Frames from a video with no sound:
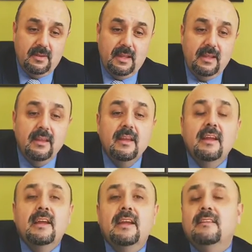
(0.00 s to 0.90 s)
Okay?
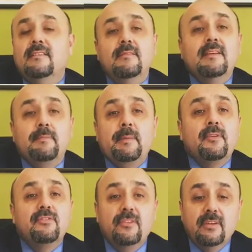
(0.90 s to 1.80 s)
It seems like
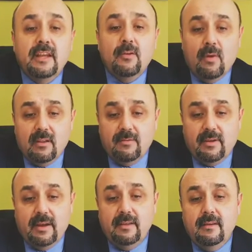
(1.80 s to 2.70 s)
people are still getting
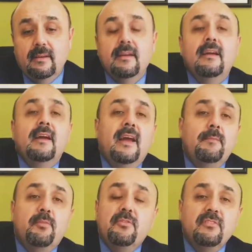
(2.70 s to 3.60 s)
qualified
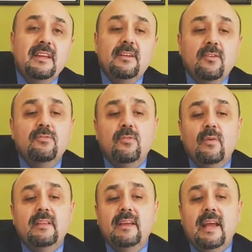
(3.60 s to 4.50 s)
and purchasing close to
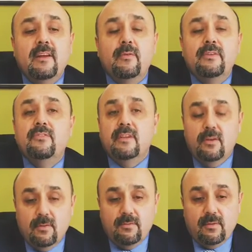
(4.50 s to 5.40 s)
what they had originally
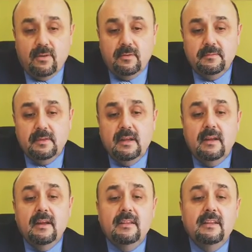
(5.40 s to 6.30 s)
hoped for.
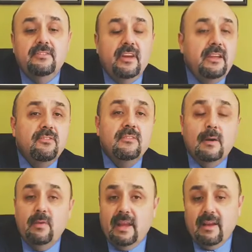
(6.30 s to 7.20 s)
The changes
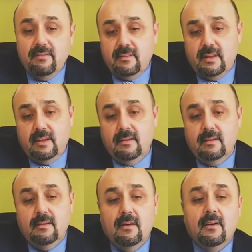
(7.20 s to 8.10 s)
that we have seen
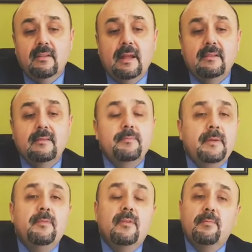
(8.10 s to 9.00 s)
are that
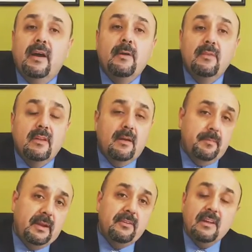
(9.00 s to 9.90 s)
people are buying with
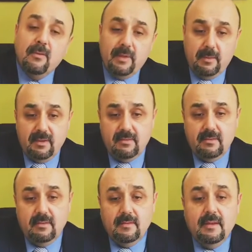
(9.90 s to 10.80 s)
bigger down
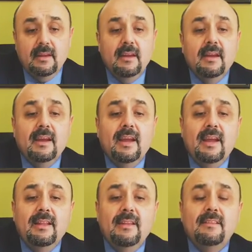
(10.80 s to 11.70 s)
payments,
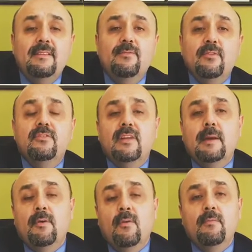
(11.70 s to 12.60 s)
and that the
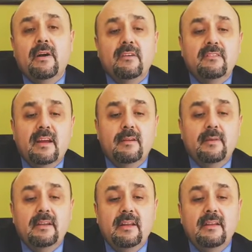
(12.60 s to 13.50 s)
first-time homebuyer
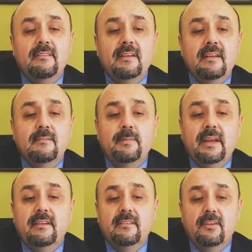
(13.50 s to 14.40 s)
segment isn't as
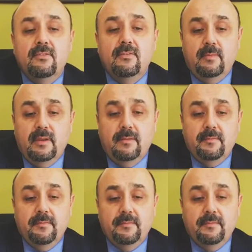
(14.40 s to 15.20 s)
big as it used to be.